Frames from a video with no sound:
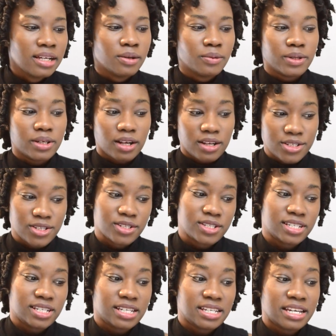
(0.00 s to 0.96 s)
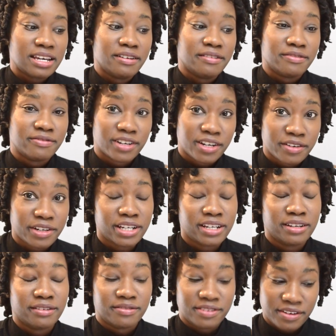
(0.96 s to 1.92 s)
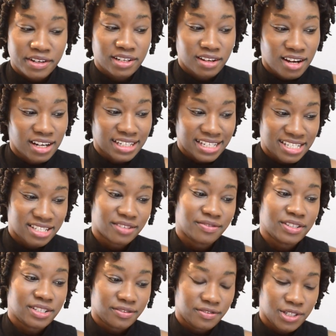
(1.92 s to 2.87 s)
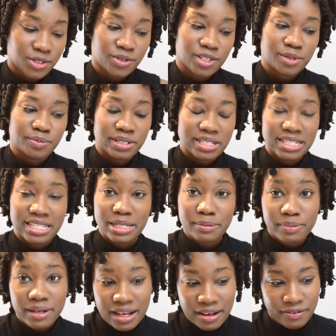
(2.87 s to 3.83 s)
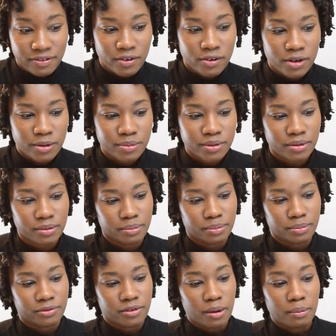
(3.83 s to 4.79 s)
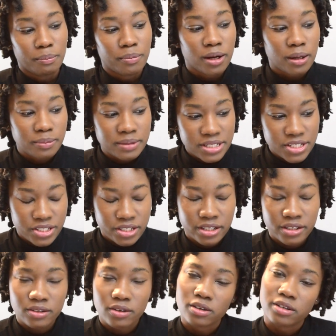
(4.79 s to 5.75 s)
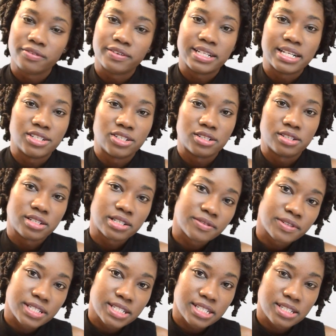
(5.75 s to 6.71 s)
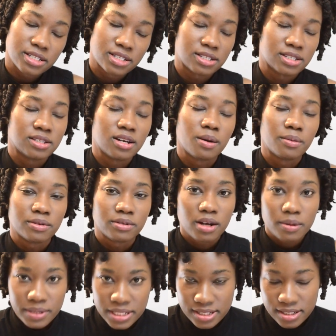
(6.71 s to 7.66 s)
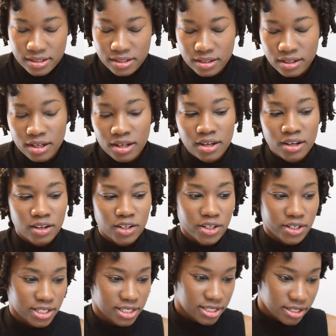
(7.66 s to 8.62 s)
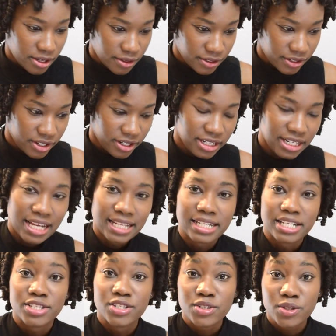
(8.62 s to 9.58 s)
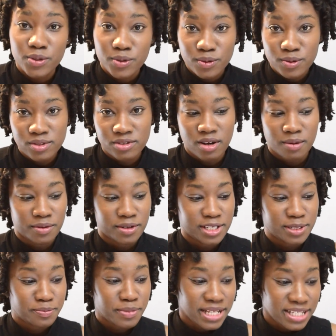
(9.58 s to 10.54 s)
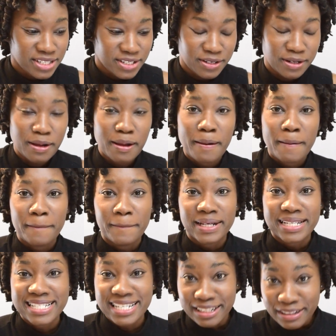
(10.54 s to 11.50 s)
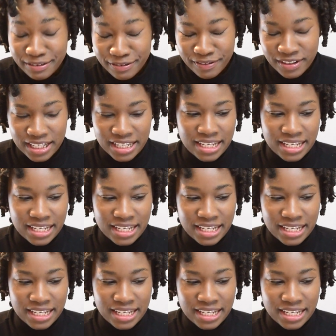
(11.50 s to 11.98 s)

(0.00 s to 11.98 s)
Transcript: We also see a very, very long list of individuals being deplatformed from publishing or financial services, such as Tommy Robinson, Lauren Southern, Alex Jones, Robert Spencer, myself.